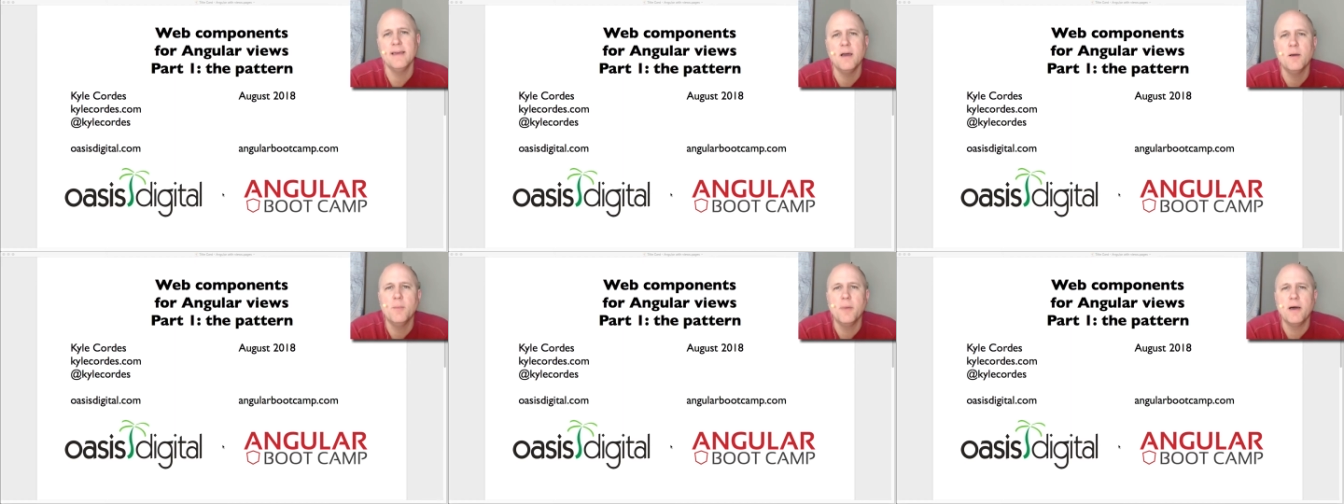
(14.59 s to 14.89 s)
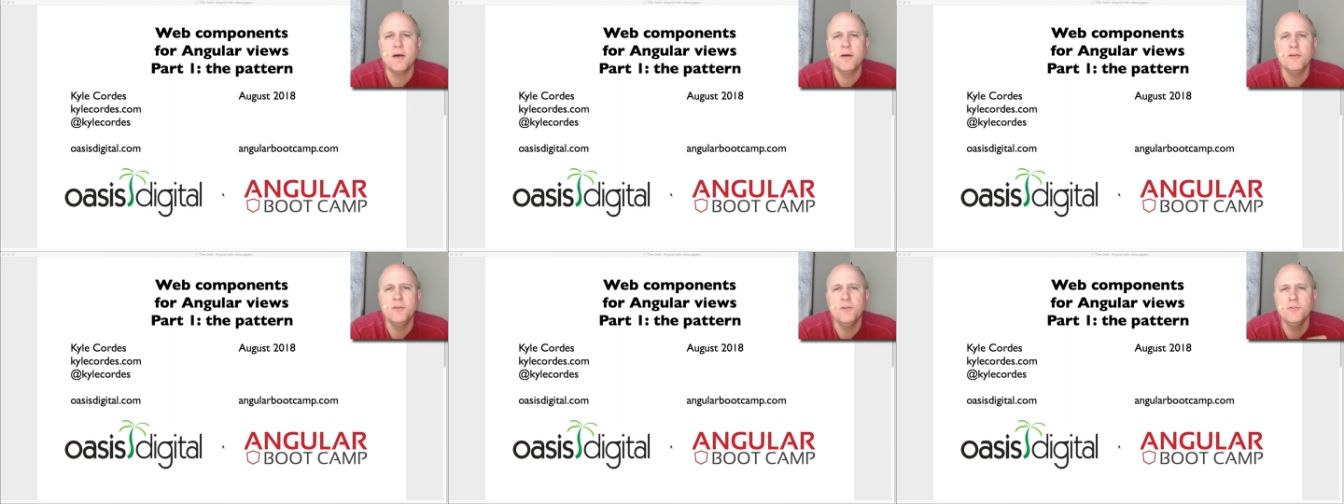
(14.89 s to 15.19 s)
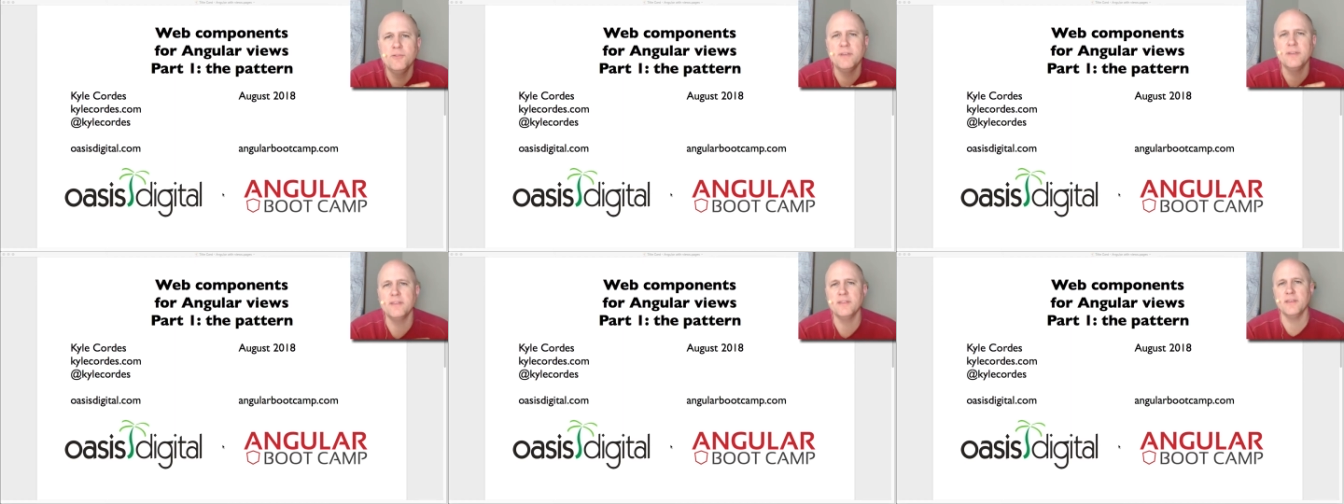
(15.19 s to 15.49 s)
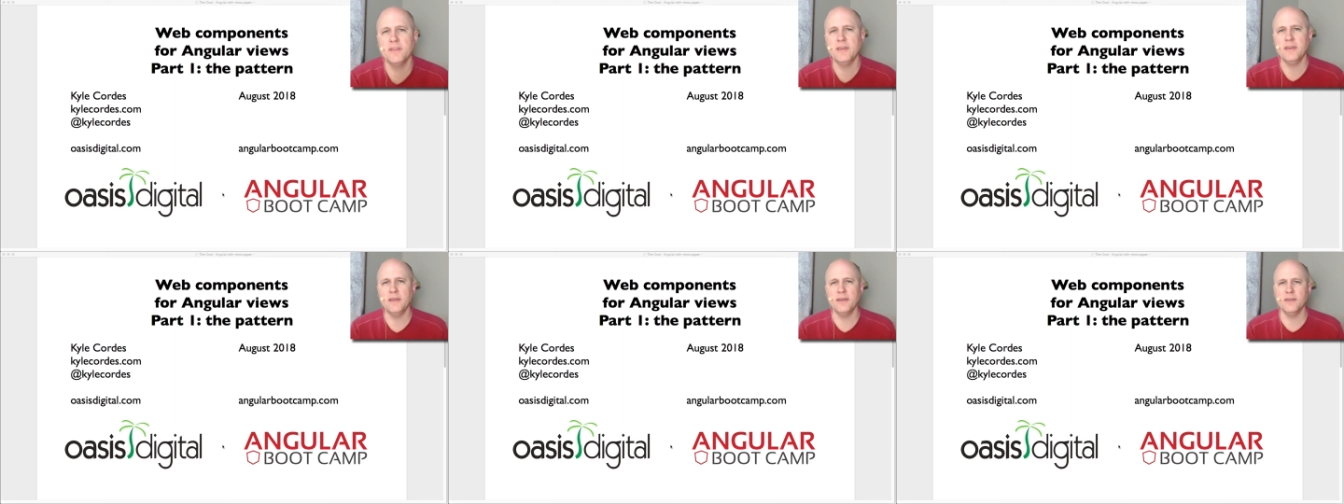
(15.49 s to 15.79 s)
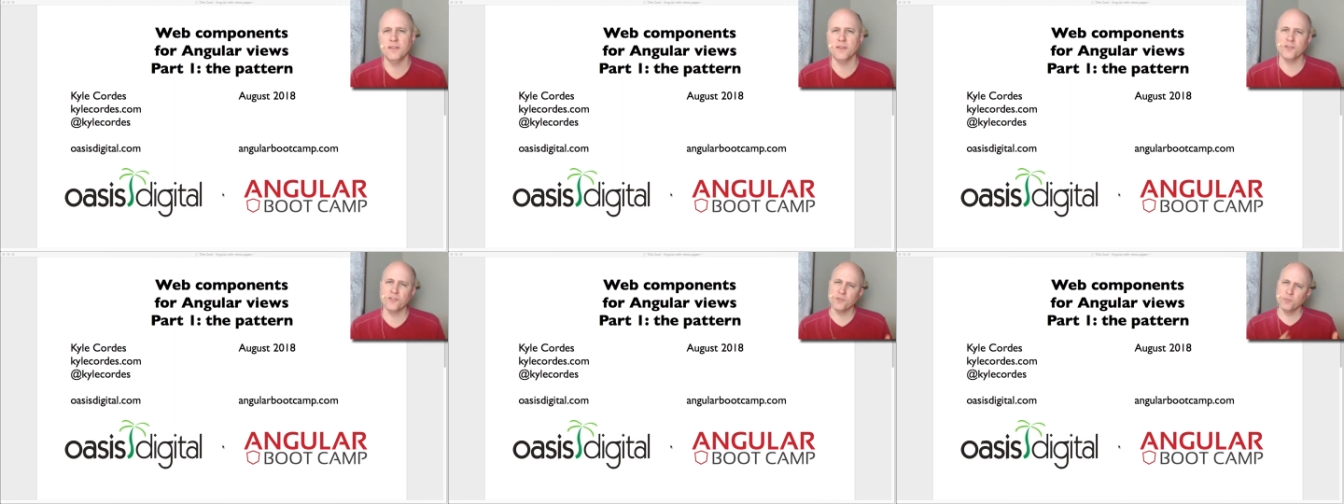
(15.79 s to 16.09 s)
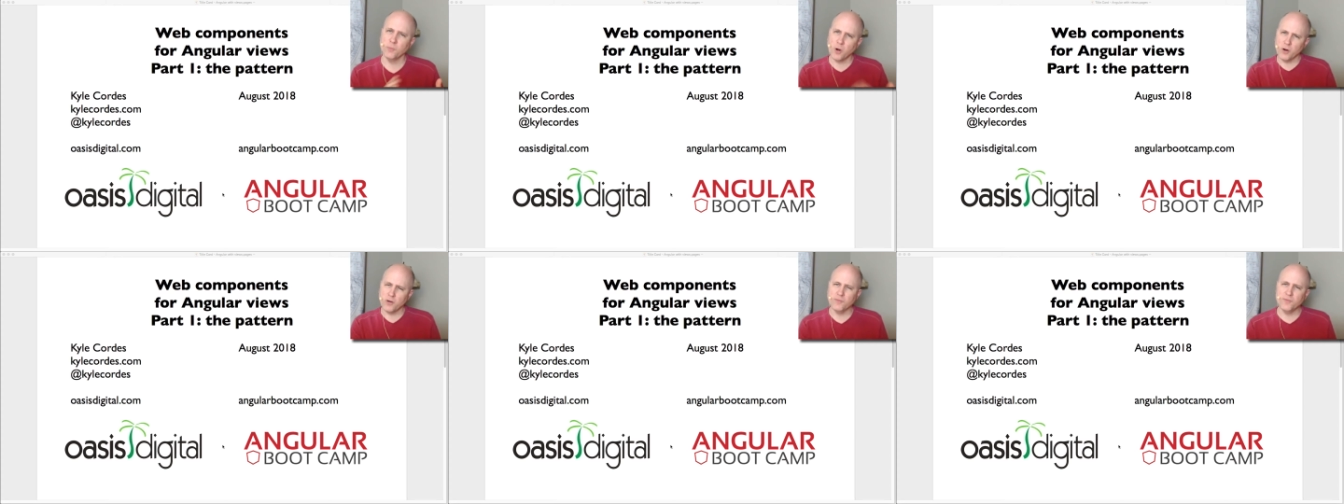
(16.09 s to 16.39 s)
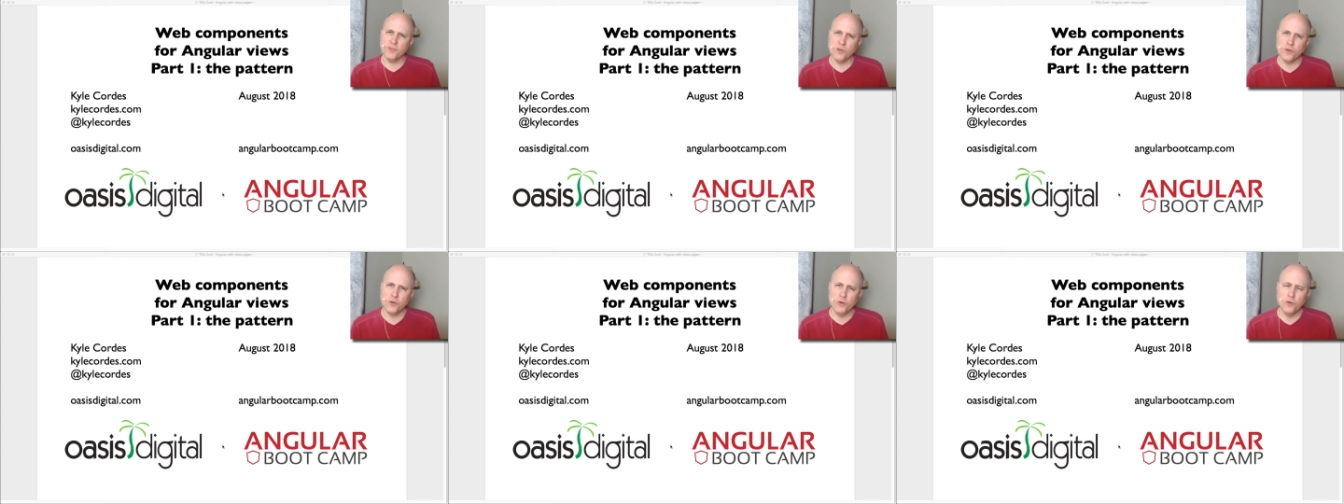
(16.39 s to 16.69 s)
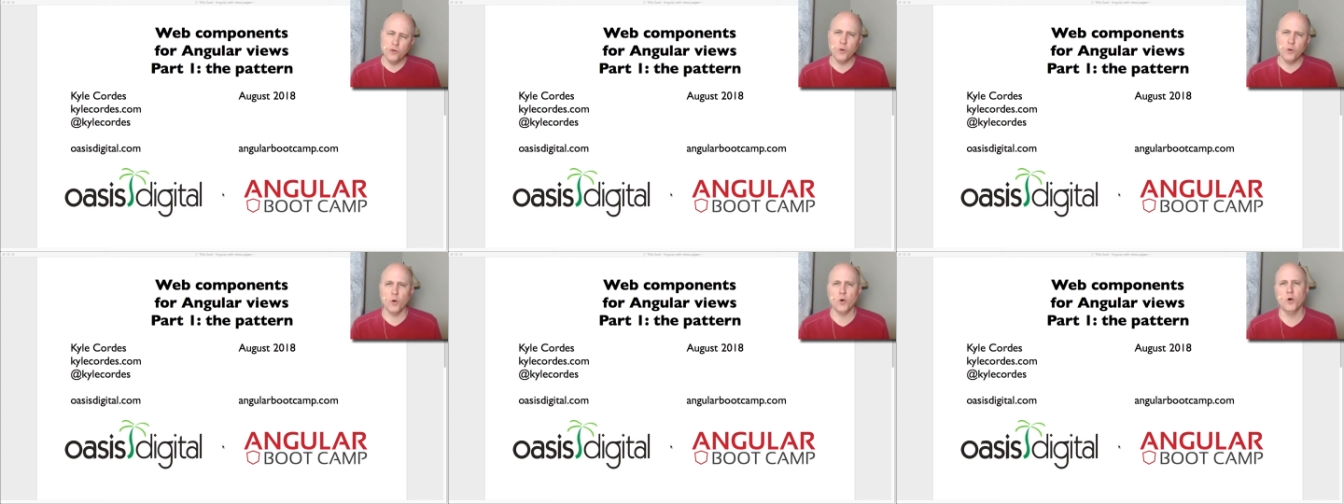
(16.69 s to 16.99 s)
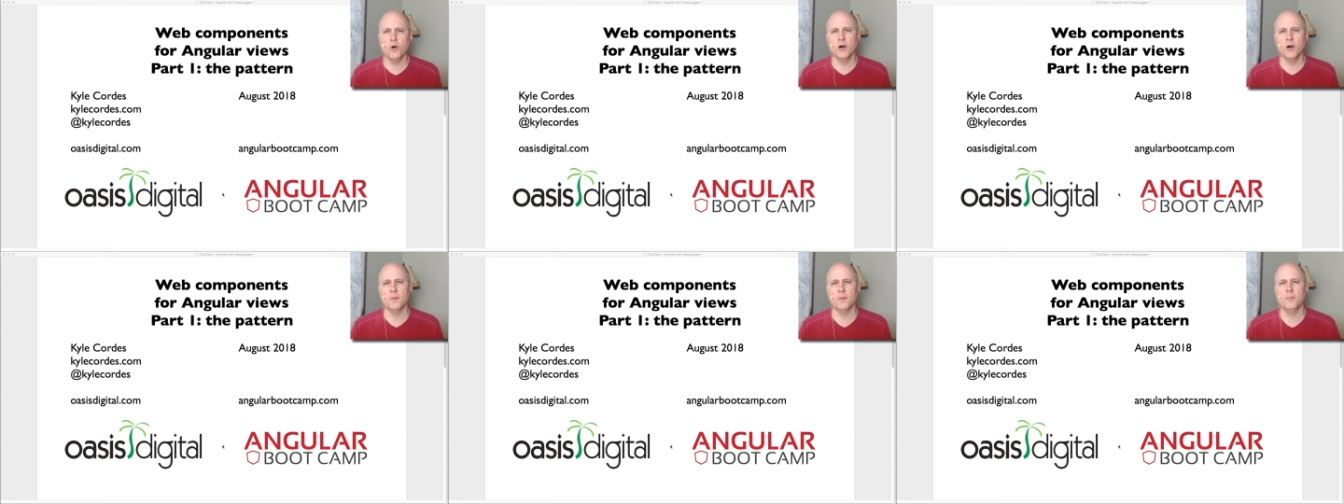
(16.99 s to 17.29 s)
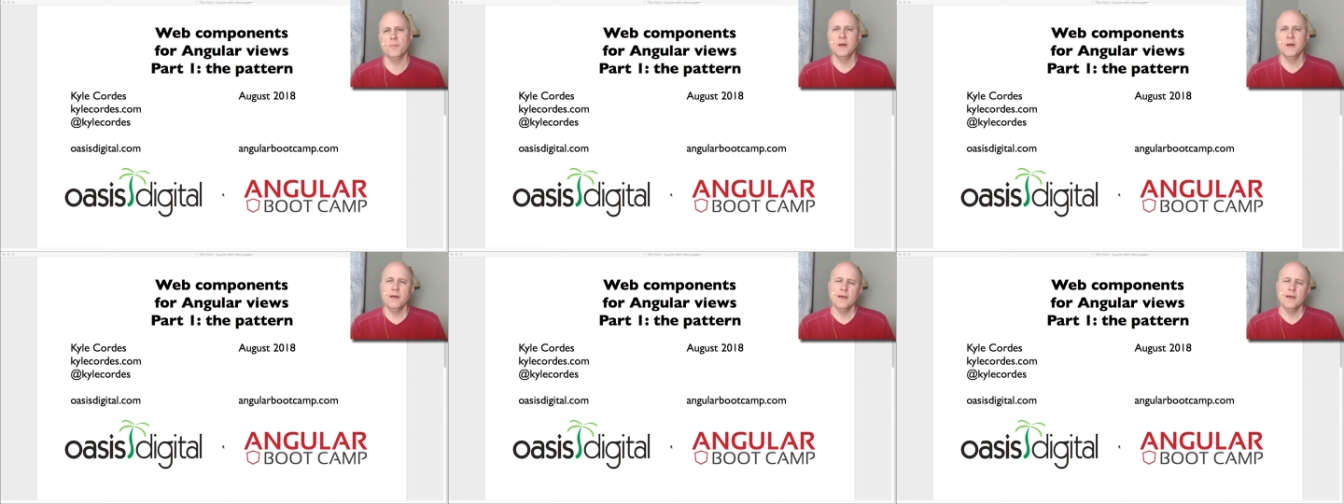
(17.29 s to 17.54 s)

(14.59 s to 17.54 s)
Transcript: about using the, the smart view or